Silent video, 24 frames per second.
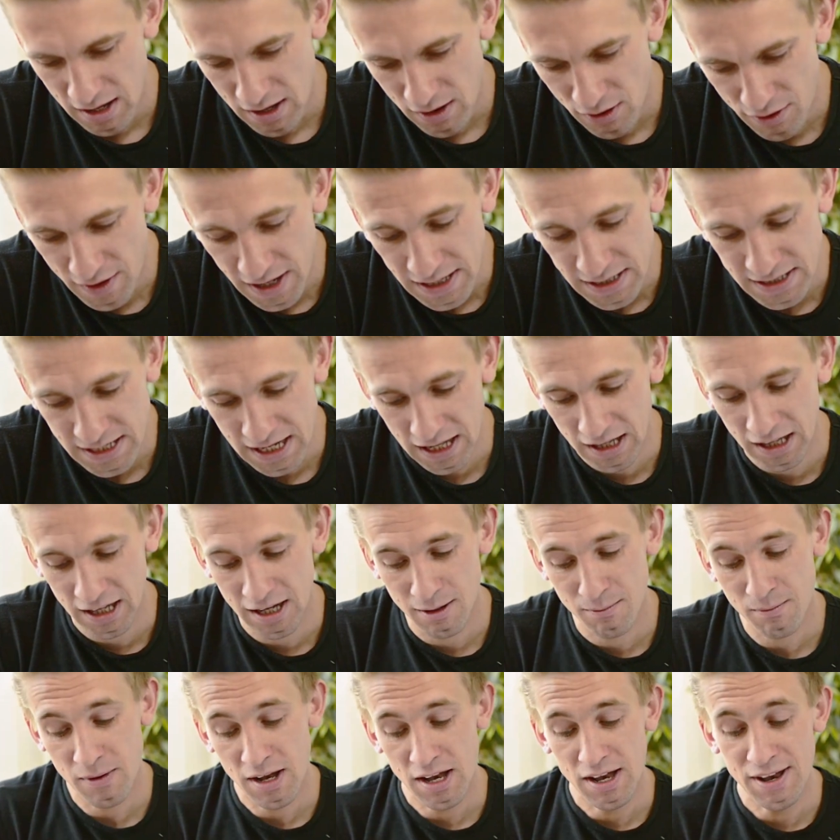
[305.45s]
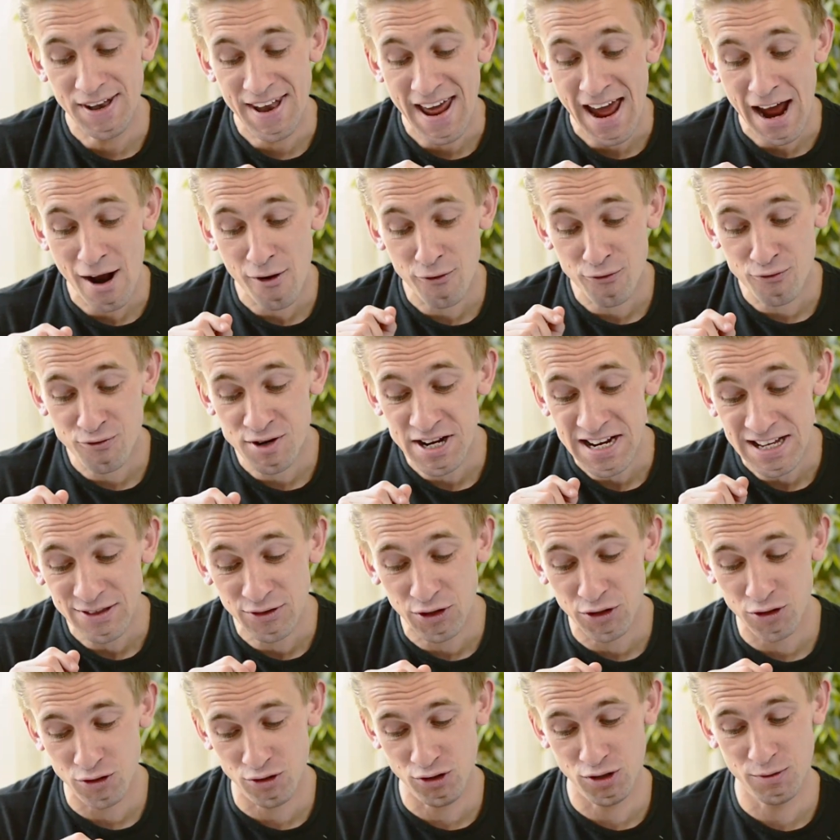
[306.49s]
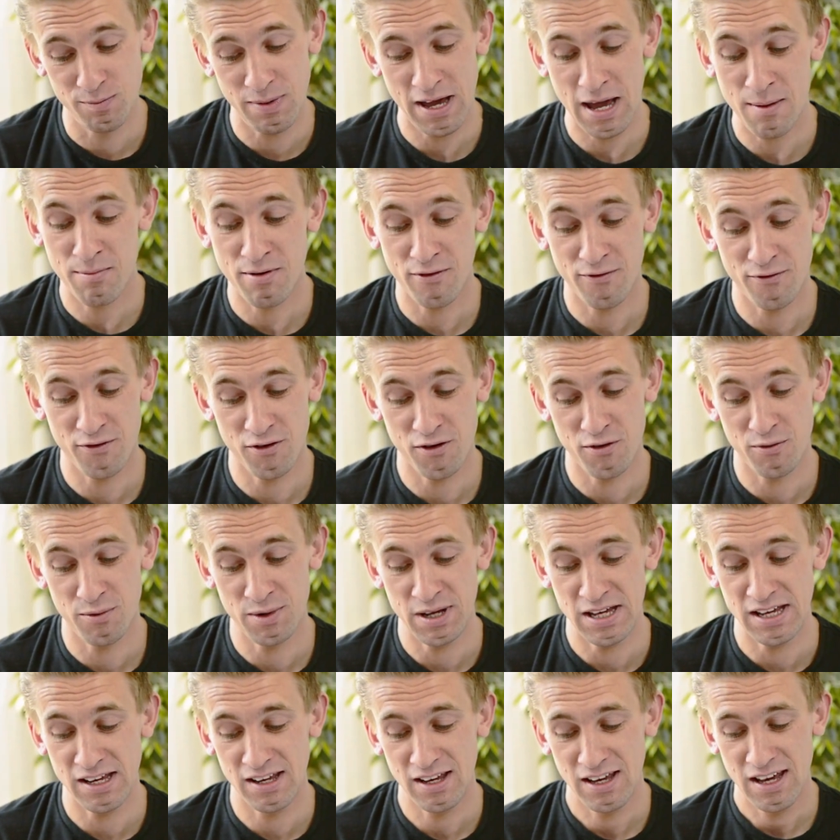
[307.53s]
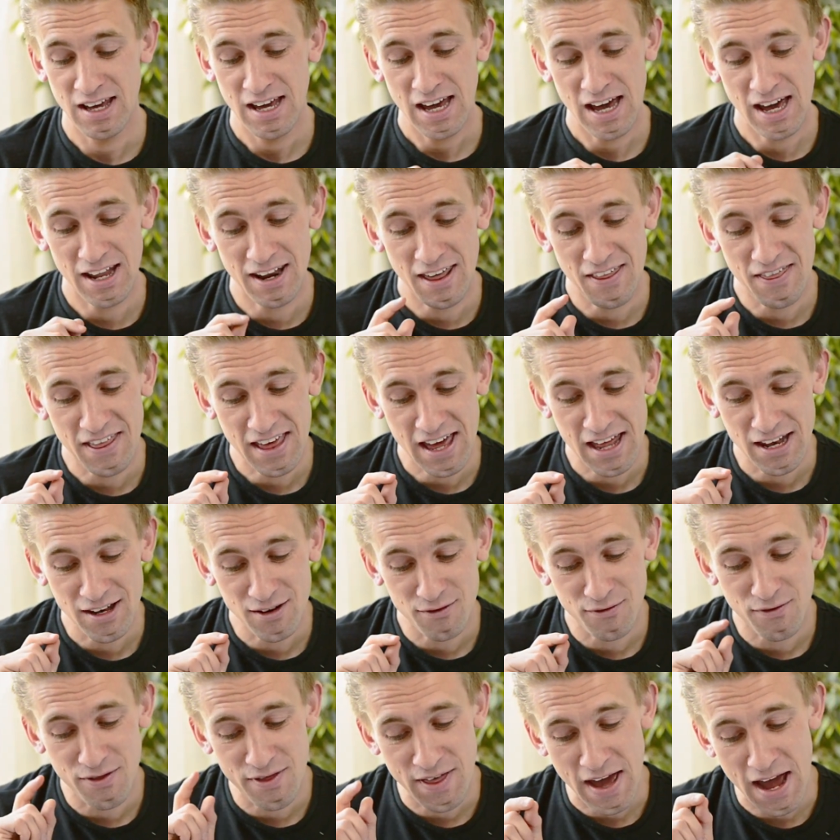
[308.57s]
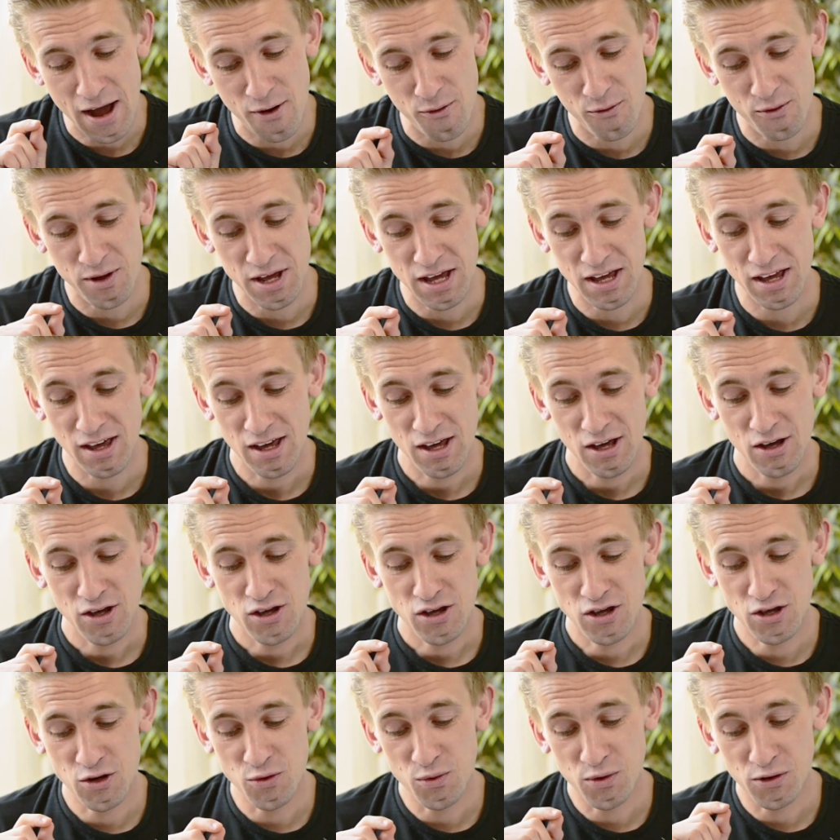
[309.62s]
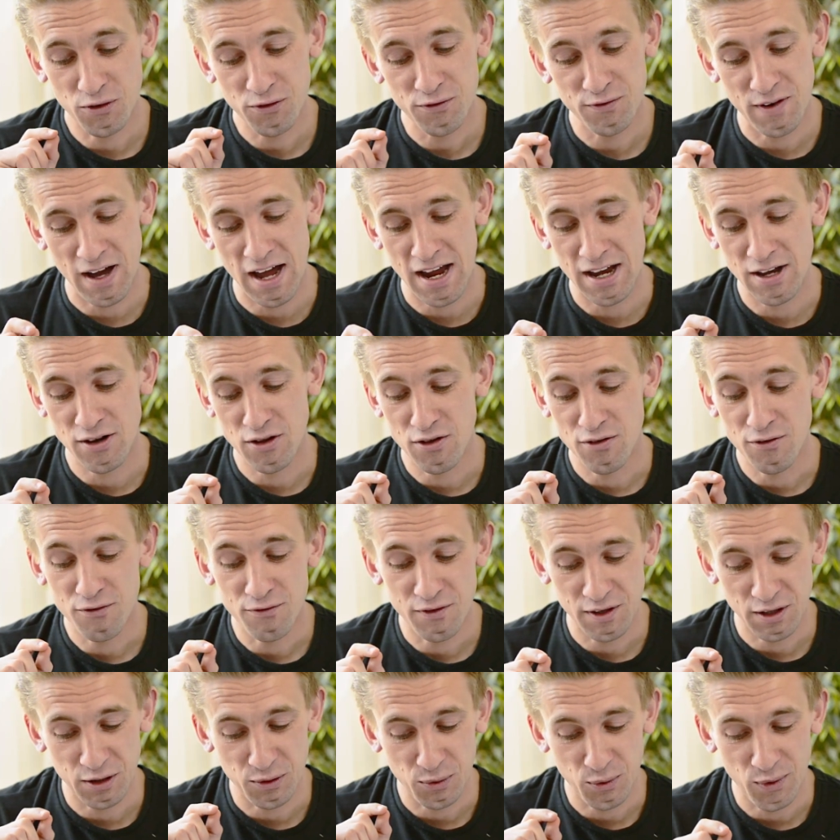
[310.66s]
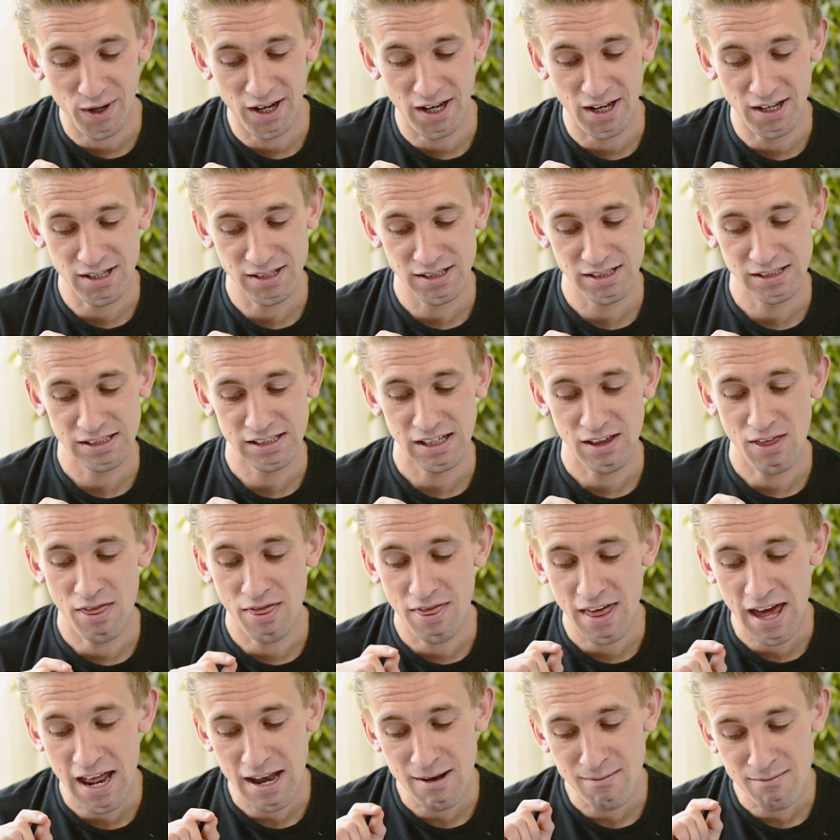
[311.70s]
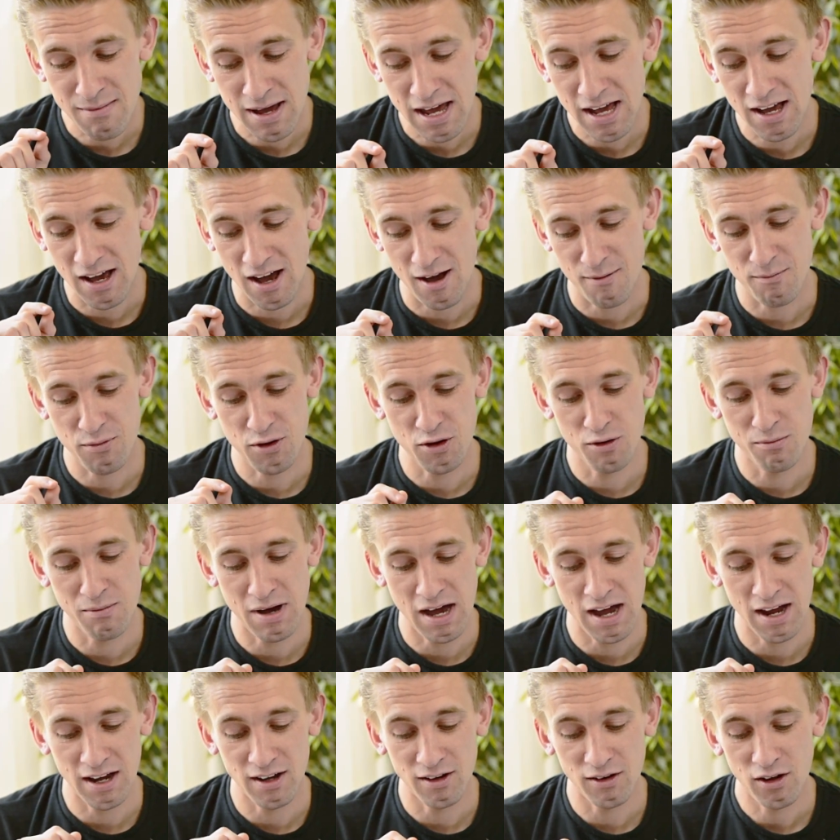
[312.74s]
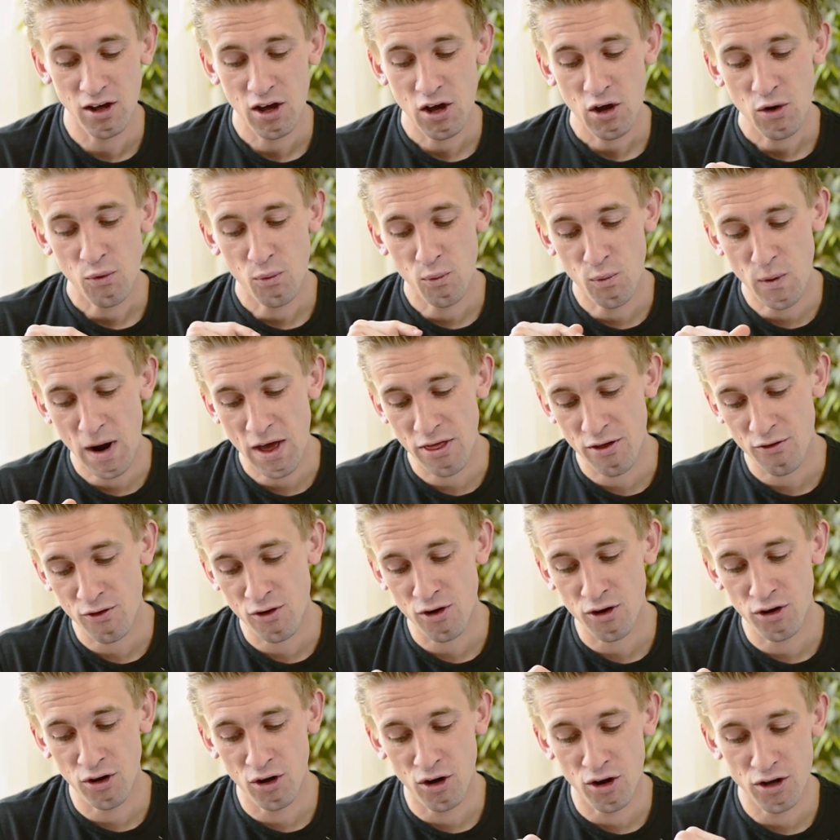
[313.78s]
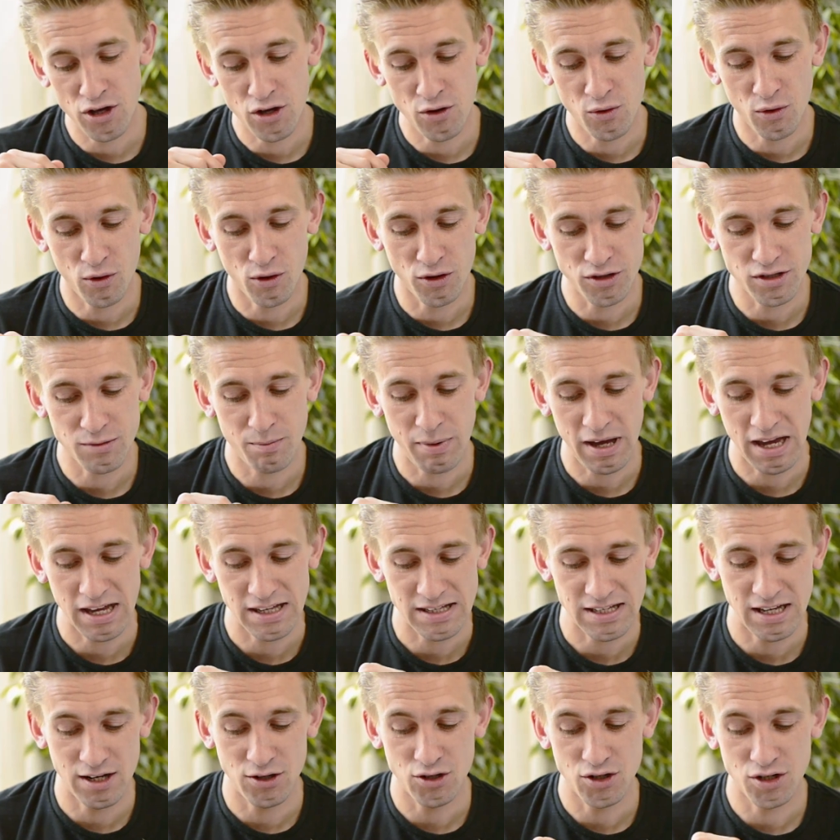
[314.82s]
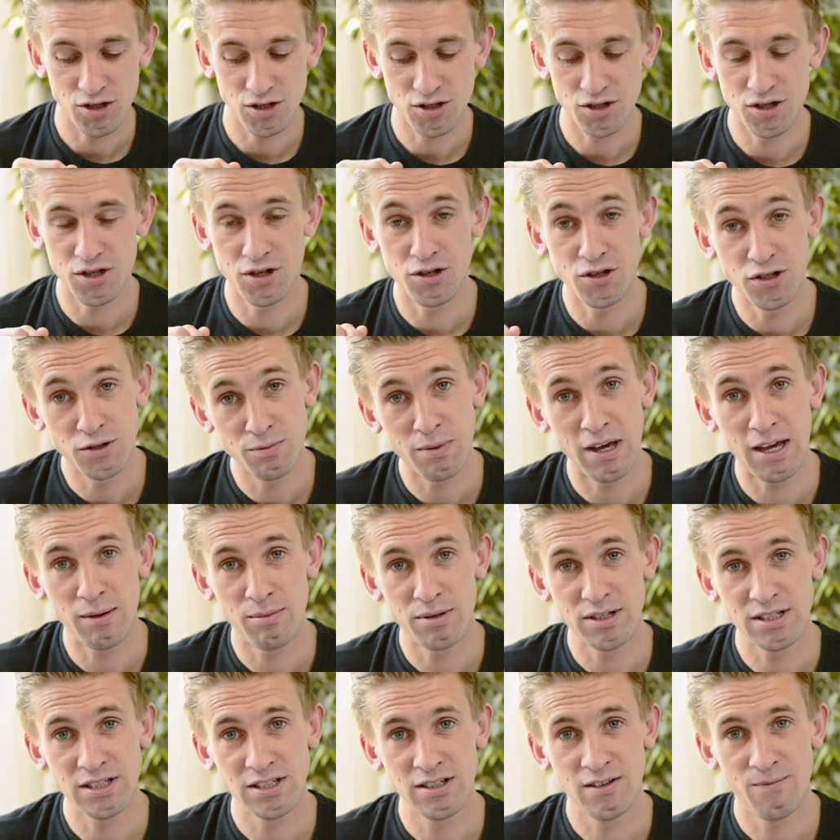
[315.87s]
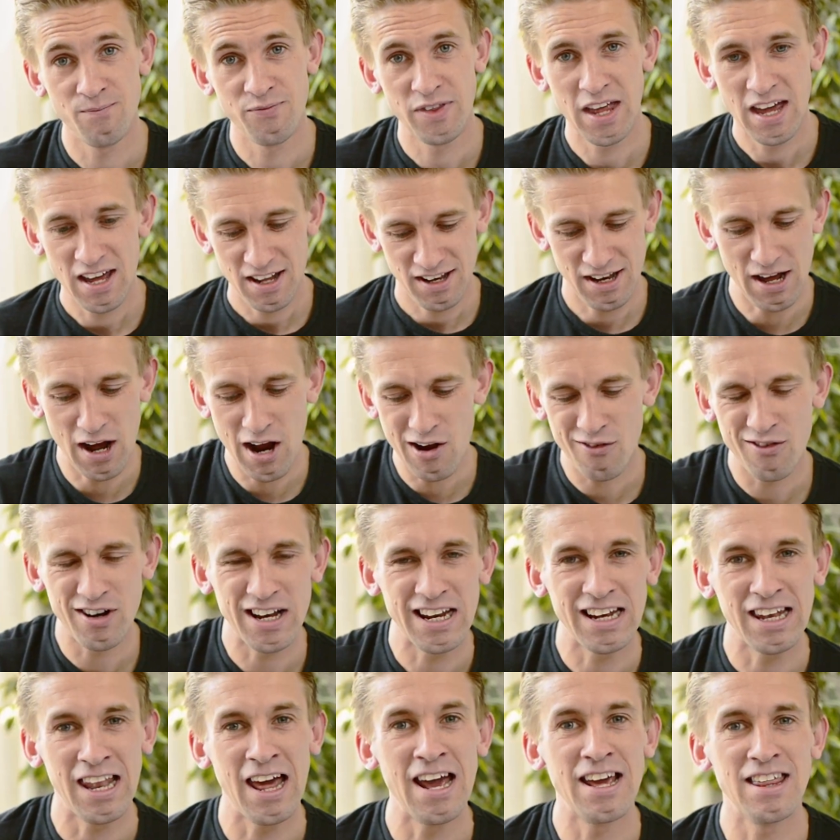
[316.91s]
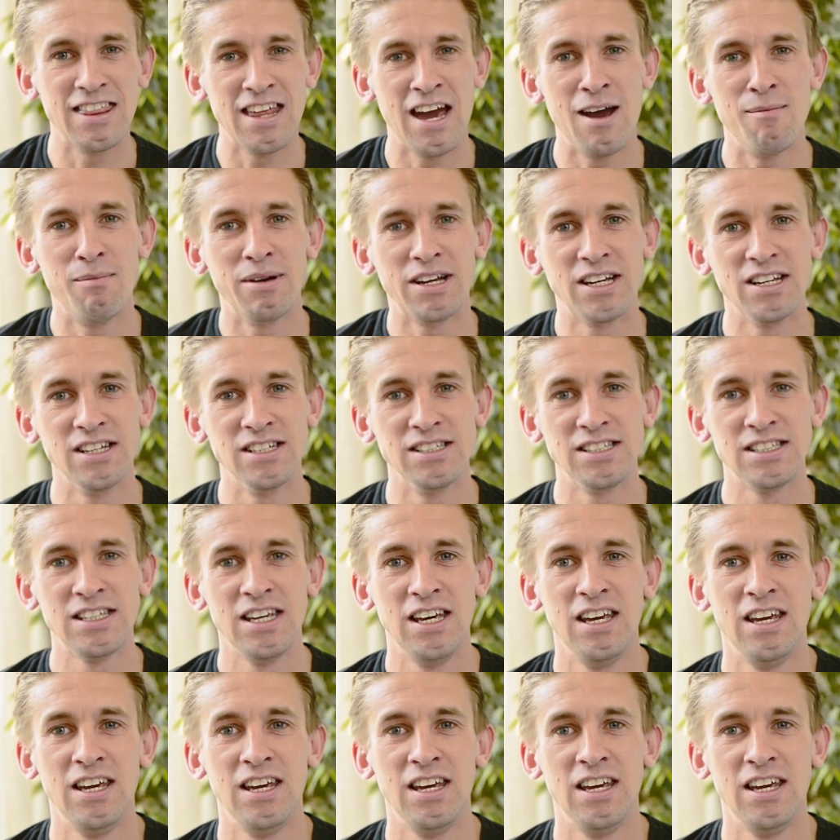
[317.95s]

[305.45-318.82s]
Then tell him, now read the newspaper for a week. And at the end of that week, you will find you feel worse. Then make up your mind whether or not you ought to pay attention to the newspapers. Now, I really like that because